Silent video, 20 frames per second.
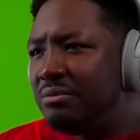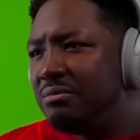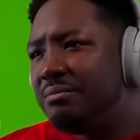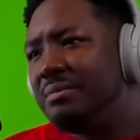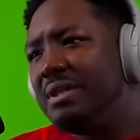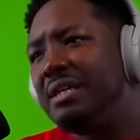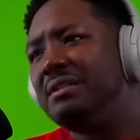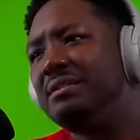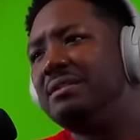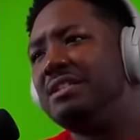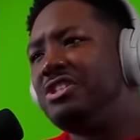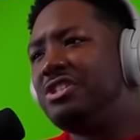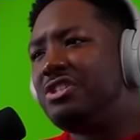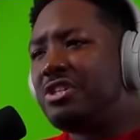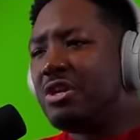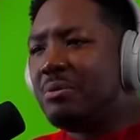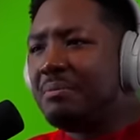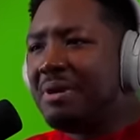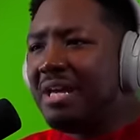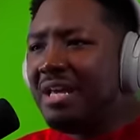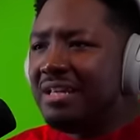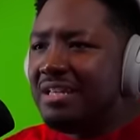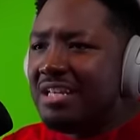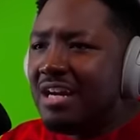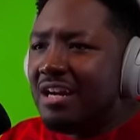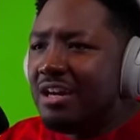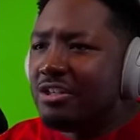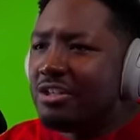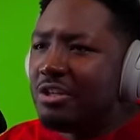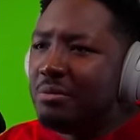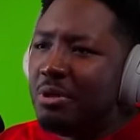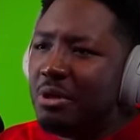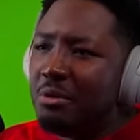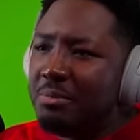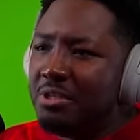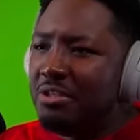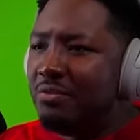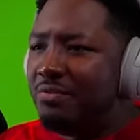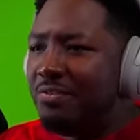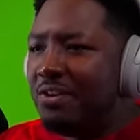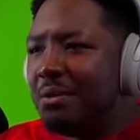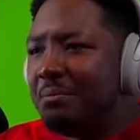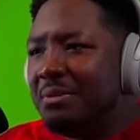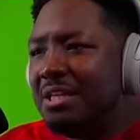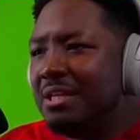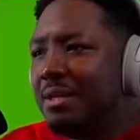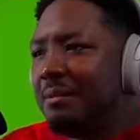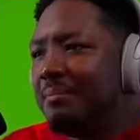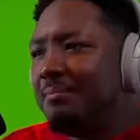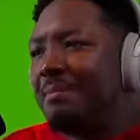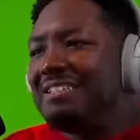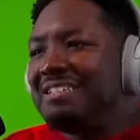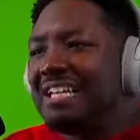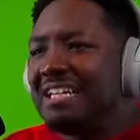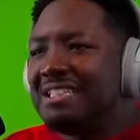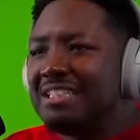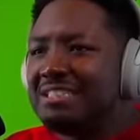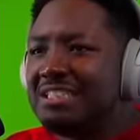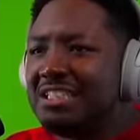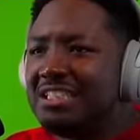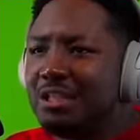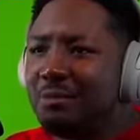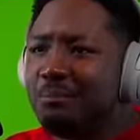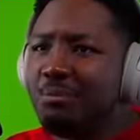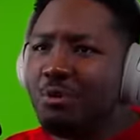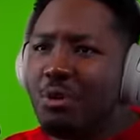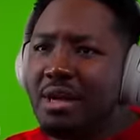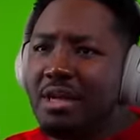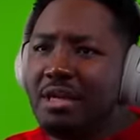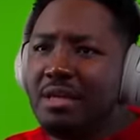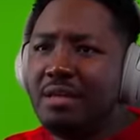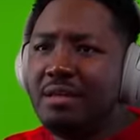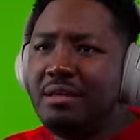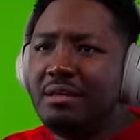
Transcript: man. This is your main character moment. You feel me? Make that decision, boy.